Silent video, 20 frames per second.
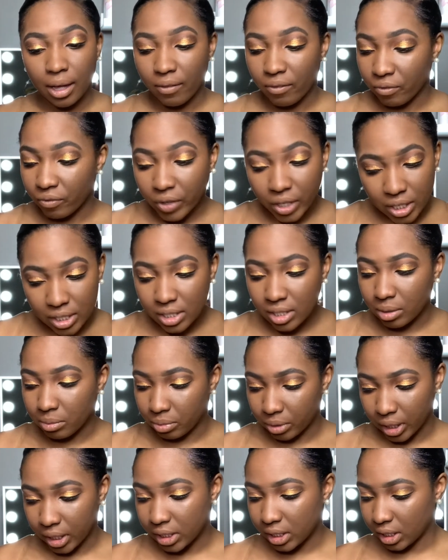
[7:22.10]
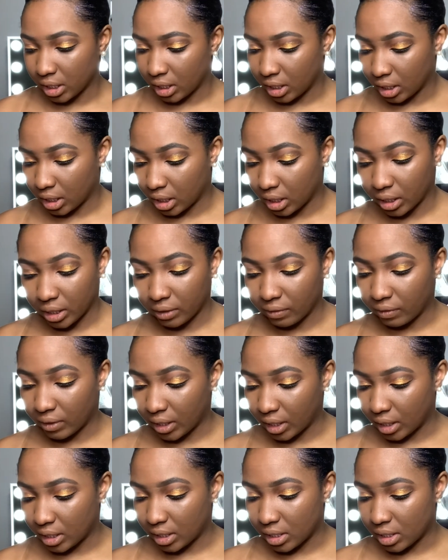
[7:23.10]
first impression of
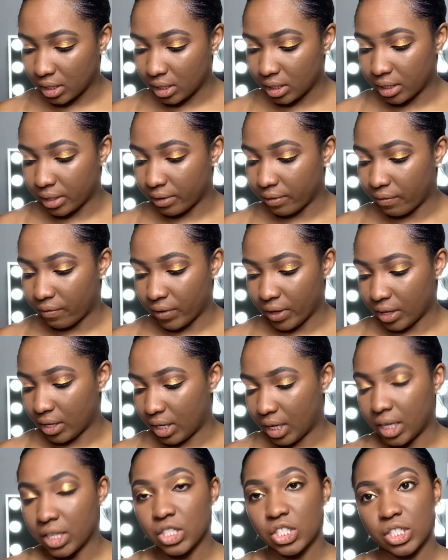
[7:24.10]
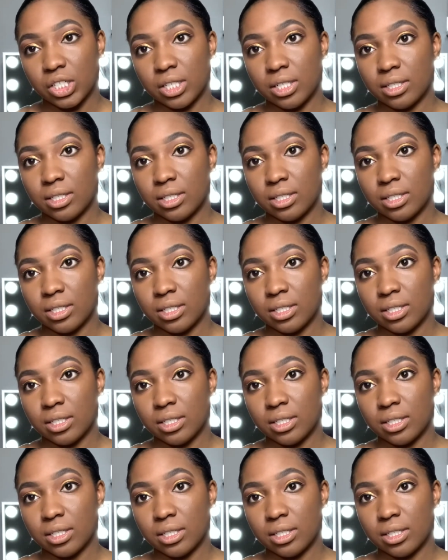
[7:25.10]
this foundation.